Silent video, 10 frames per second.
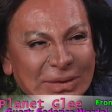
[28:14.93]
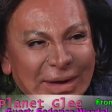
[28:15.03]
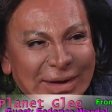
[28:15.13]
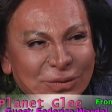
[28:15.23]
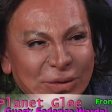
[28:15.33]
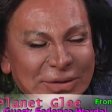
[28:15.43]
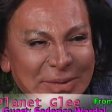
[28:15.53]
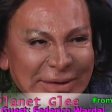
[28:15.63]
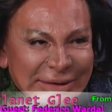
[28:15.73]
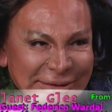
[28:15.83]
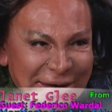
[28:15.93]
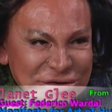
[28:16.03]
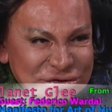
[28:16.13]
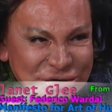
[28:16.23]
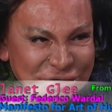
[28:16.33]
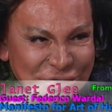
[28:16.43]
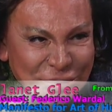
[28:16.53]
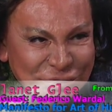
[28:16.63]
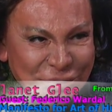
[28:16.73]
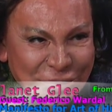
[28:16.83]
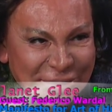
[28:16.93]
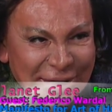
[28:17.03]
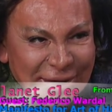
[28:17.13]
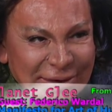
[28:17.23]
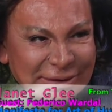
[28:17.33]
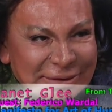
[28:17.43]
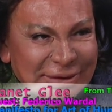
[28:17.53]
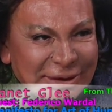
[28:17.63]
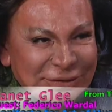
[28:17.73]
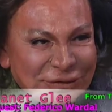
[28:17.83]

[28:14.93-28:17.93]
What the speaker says: And with meditation, not okay at